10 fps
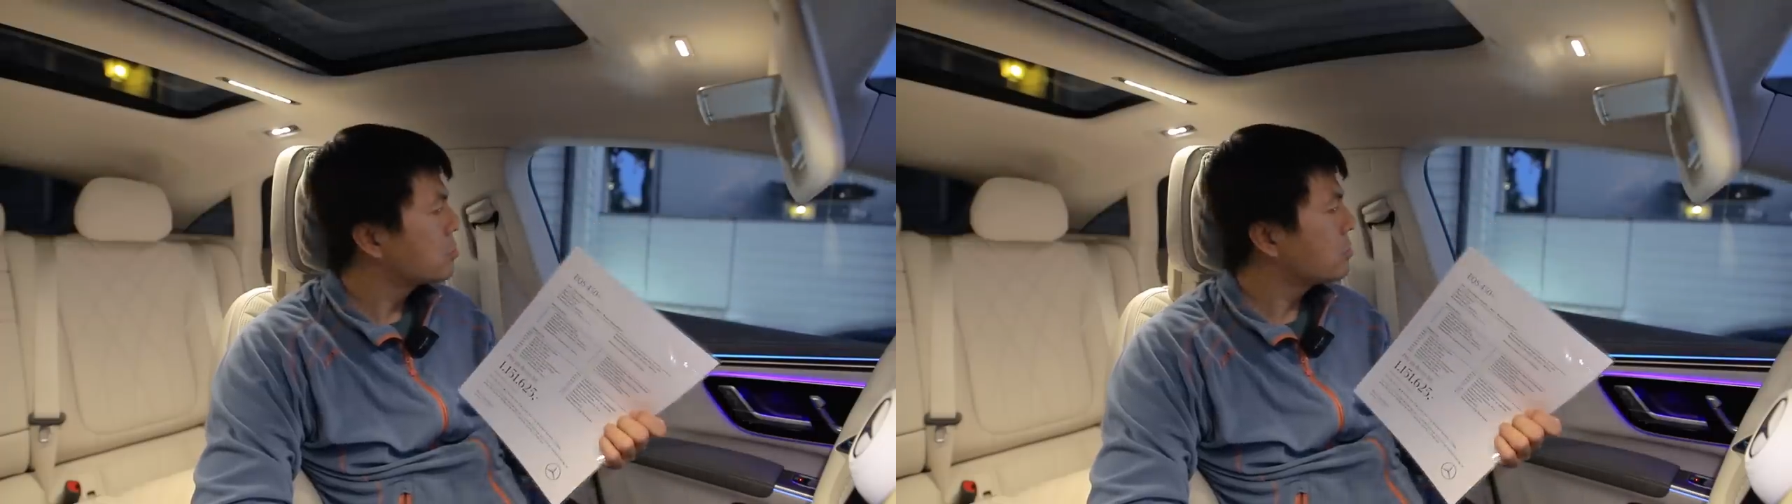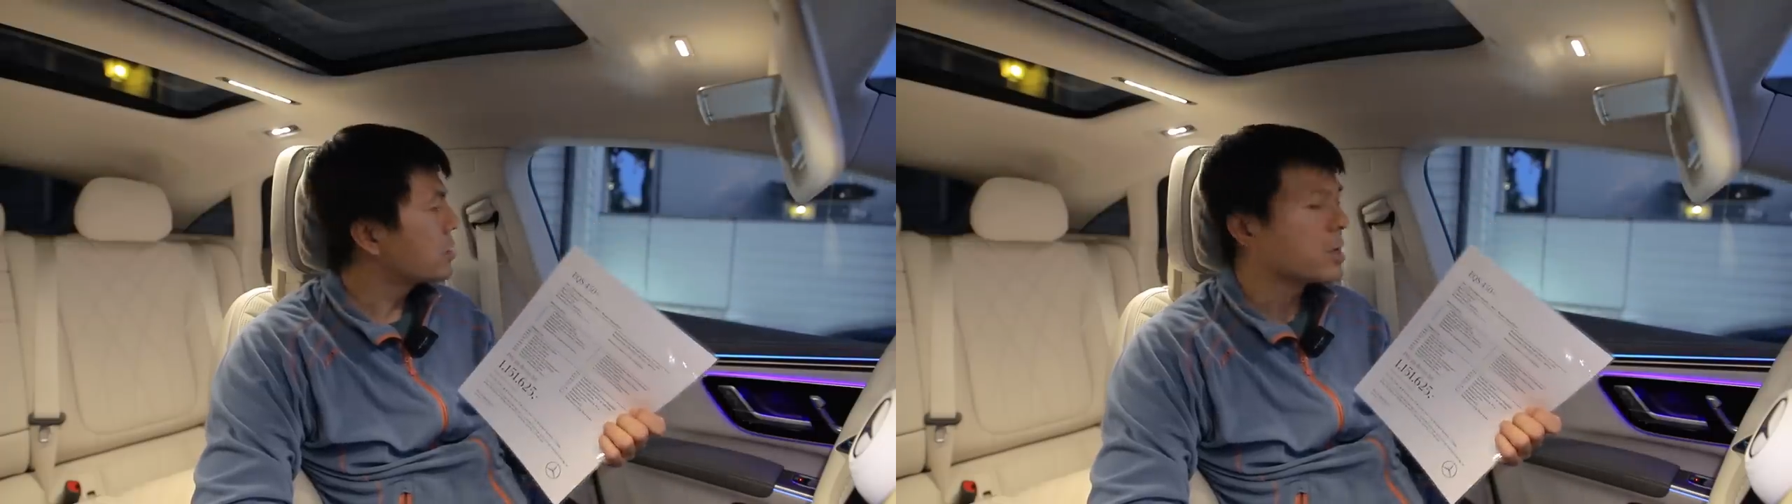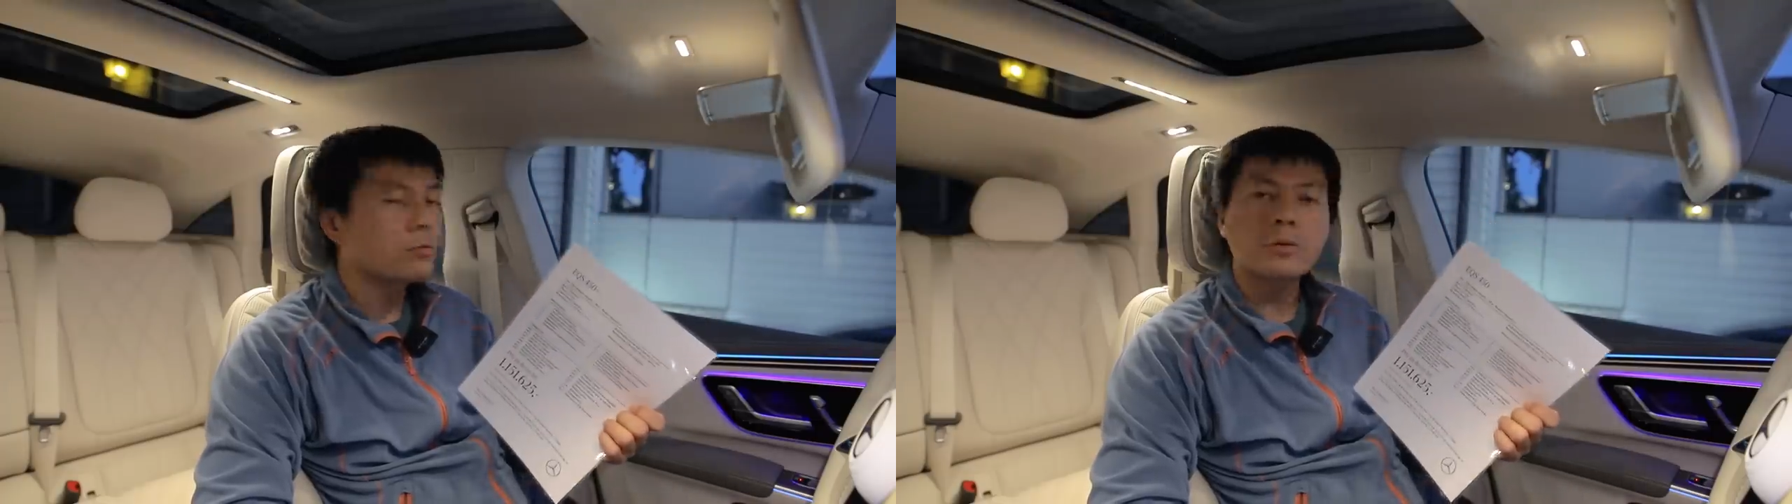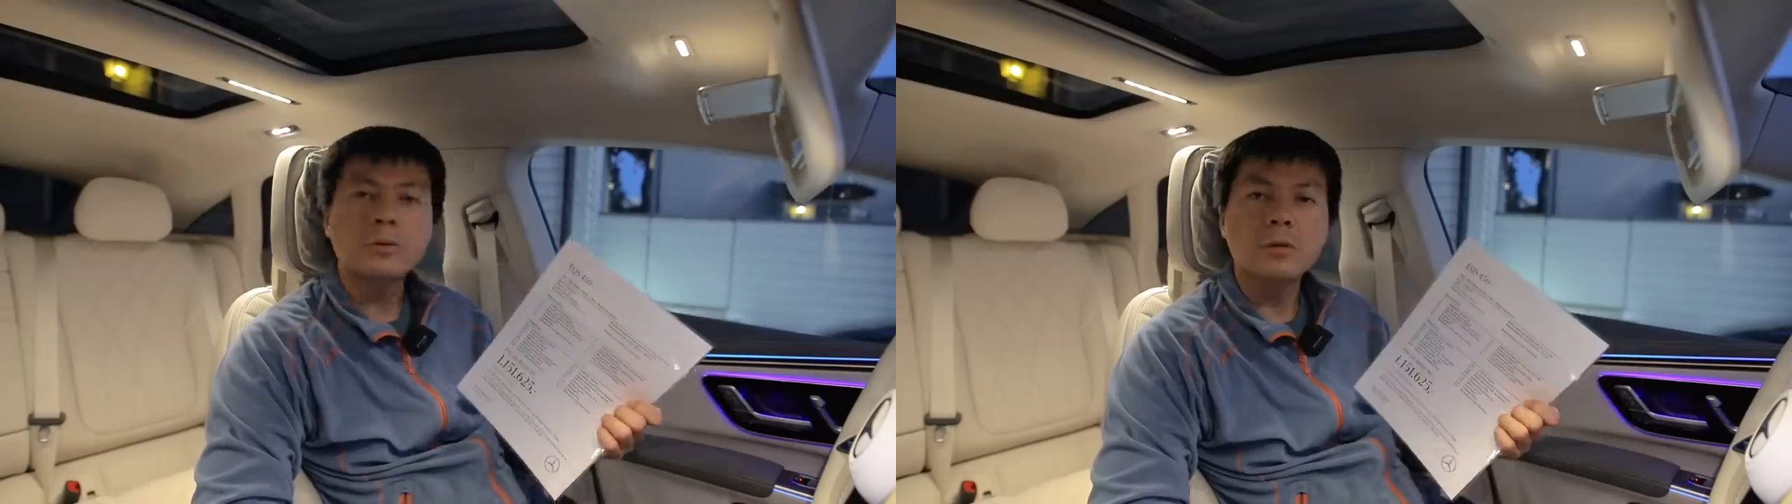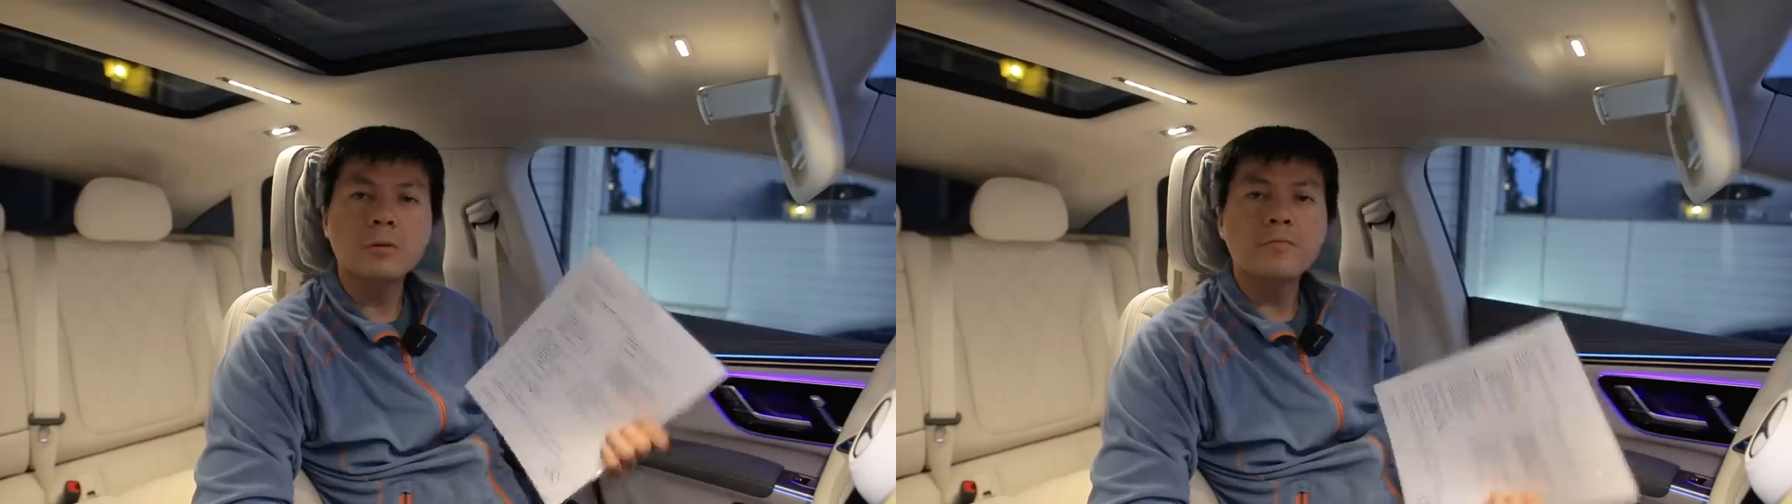Oh, my
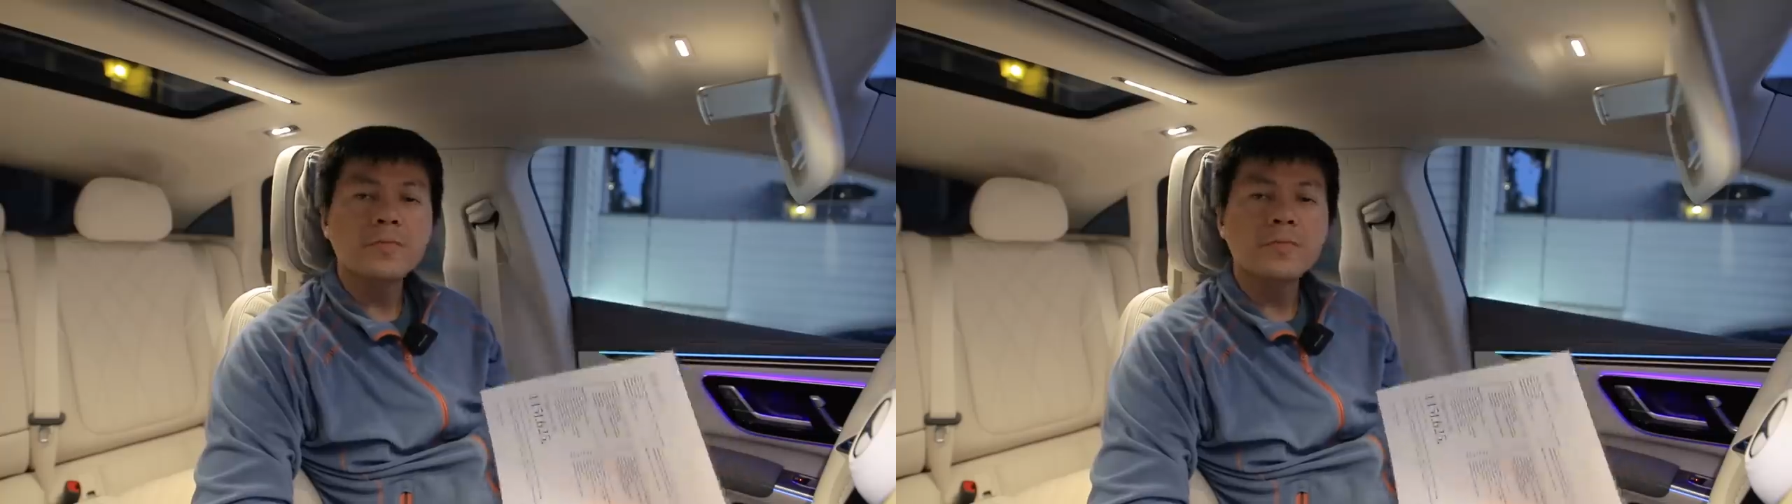neighbor's here.